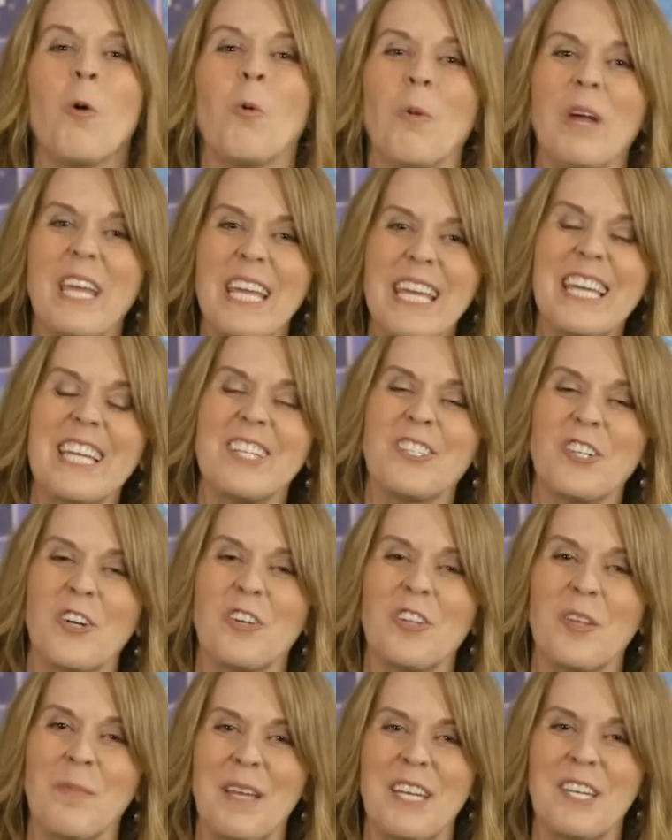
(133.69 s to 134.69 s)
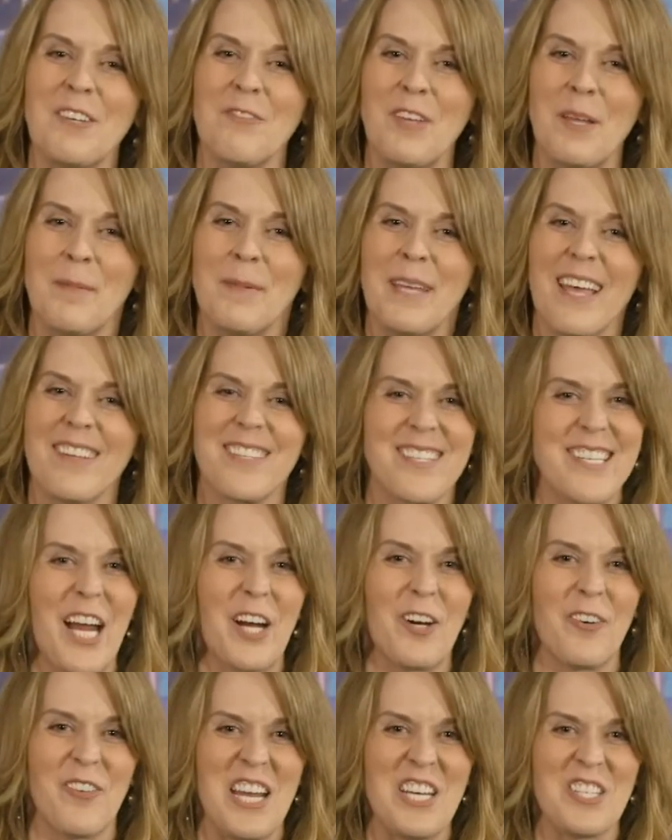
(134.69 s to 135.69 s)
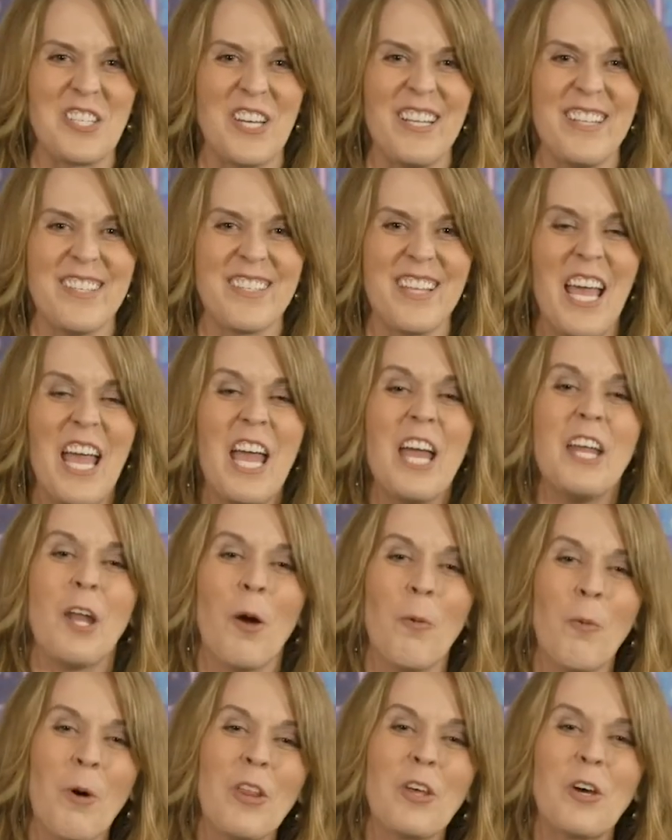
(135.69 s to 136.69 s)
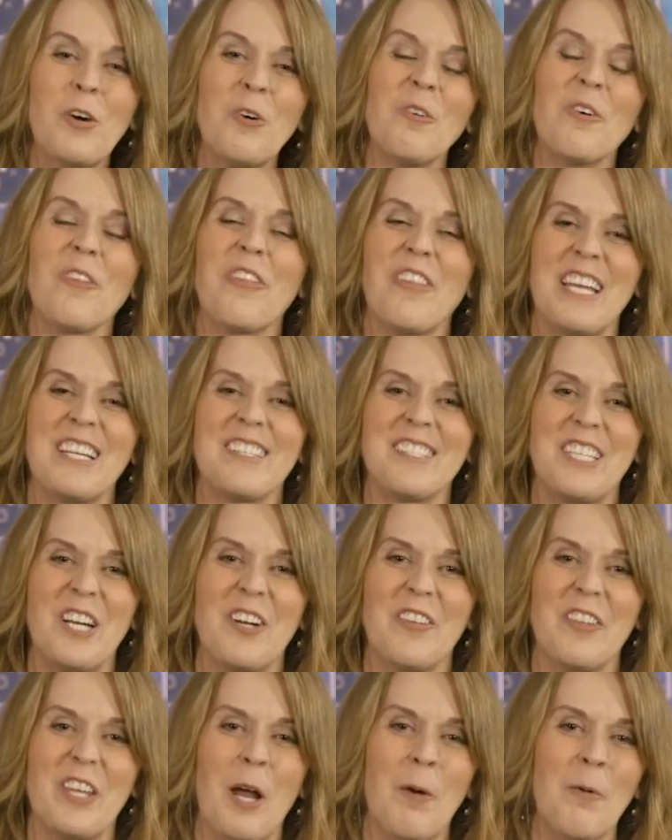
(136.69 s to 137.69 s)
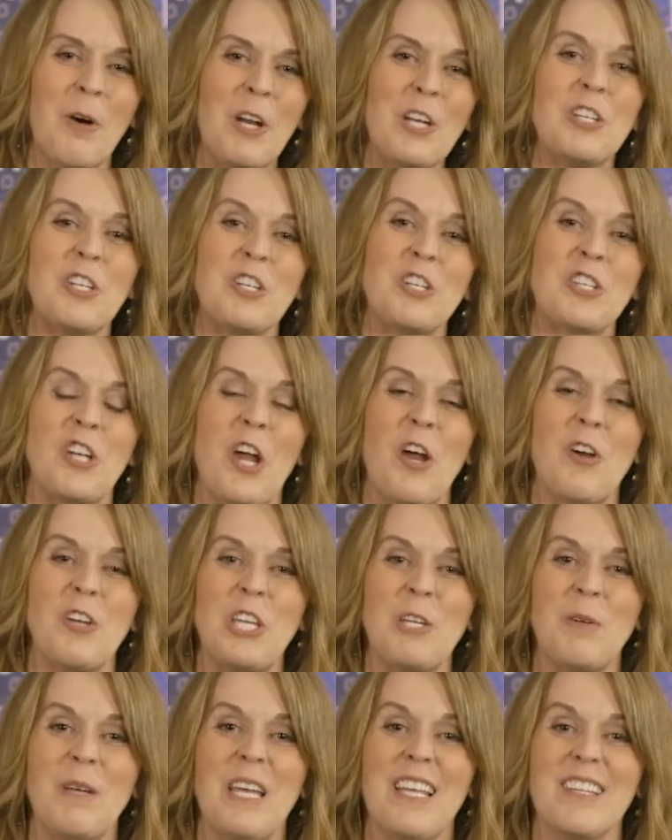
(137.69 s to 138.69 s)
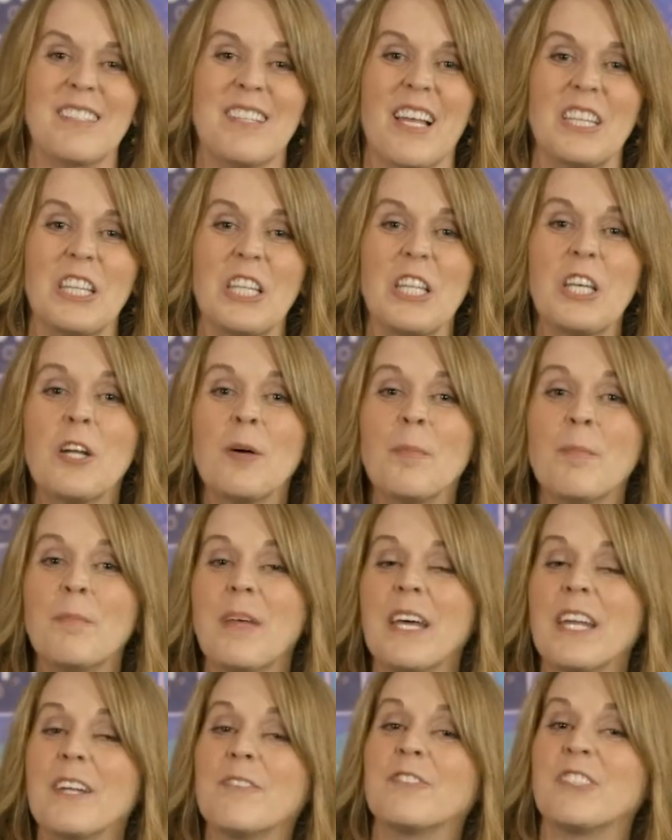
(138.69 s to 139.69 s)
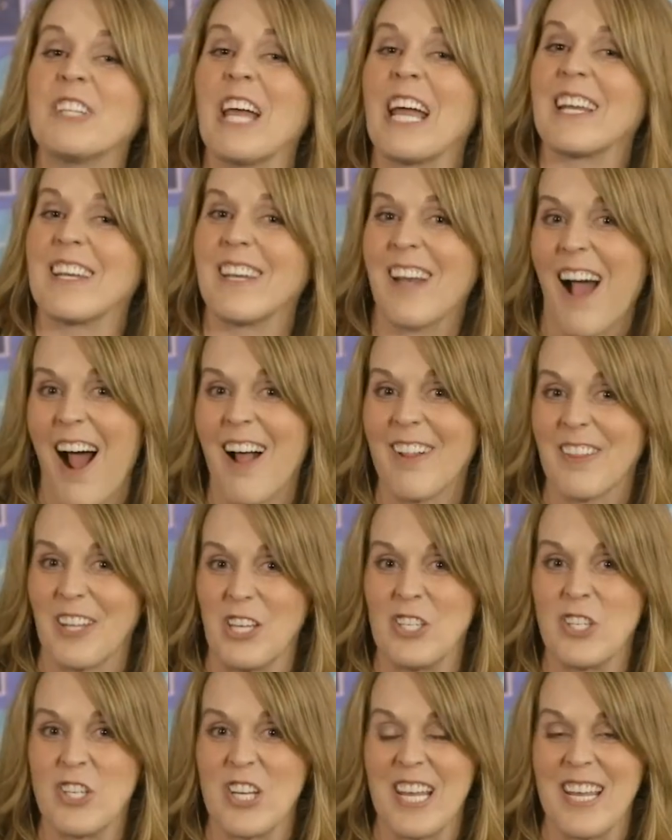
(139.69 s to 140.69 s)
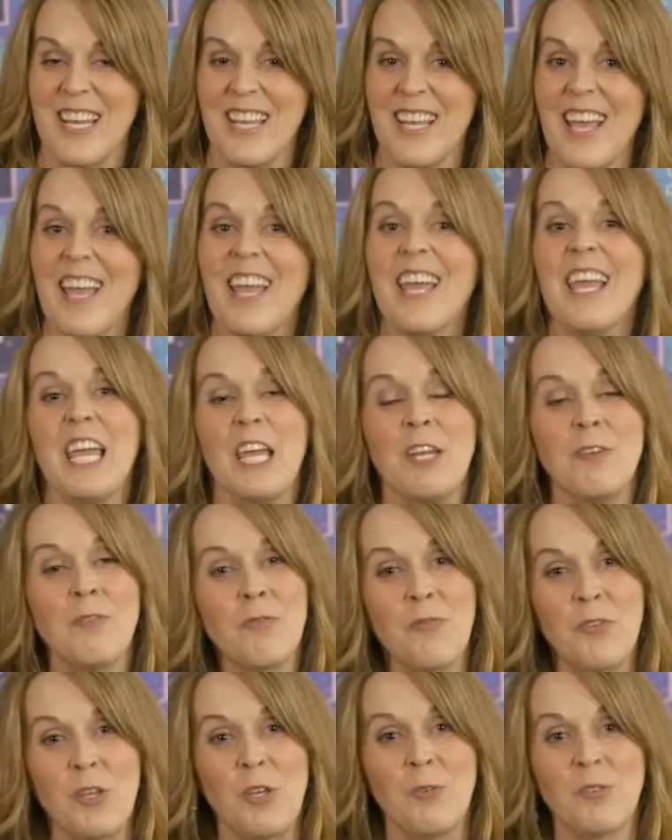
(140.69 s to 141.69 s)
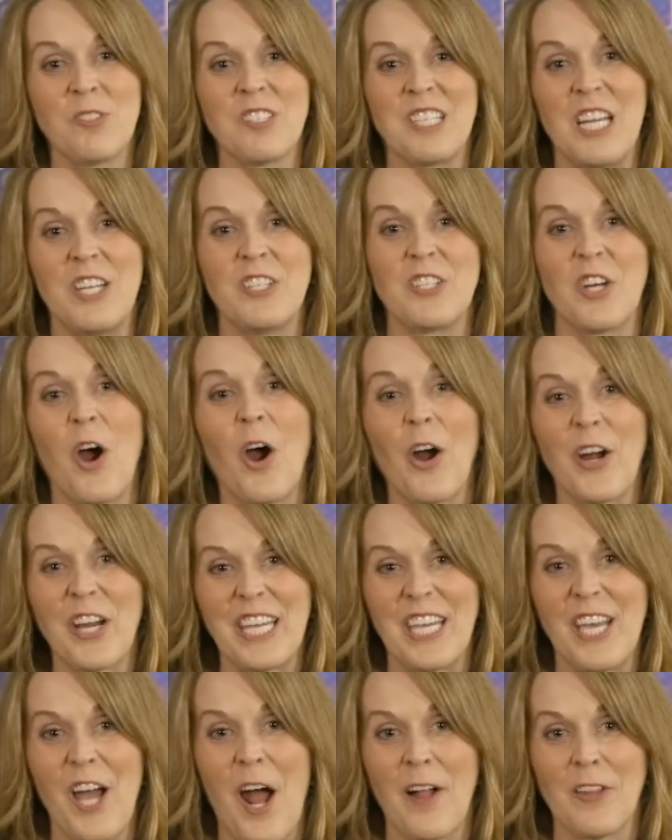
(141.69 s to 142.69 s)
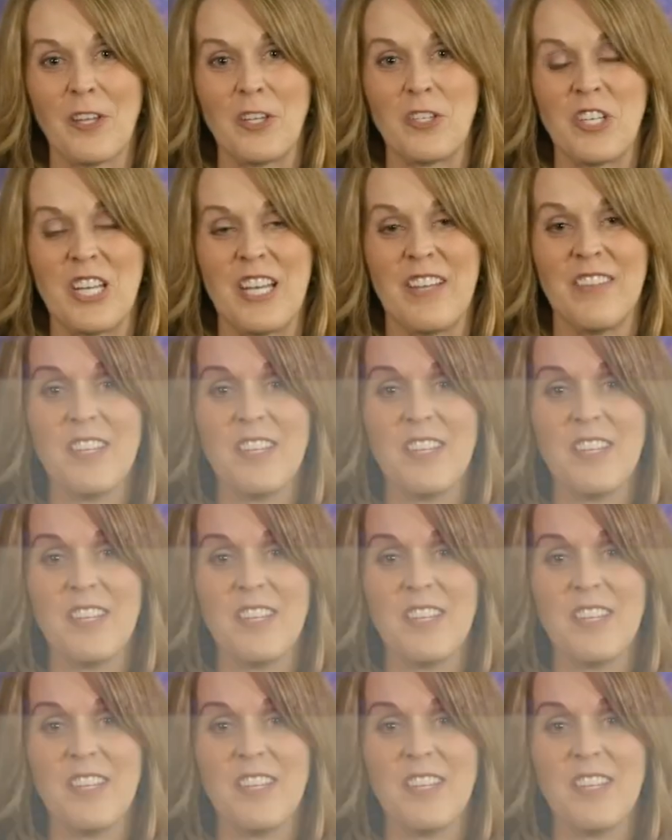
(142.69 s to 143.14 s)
We can turn them into VBS decorations. Now, one of the cool things here that I wanted to show you is a little bit of technology infused into archaeology.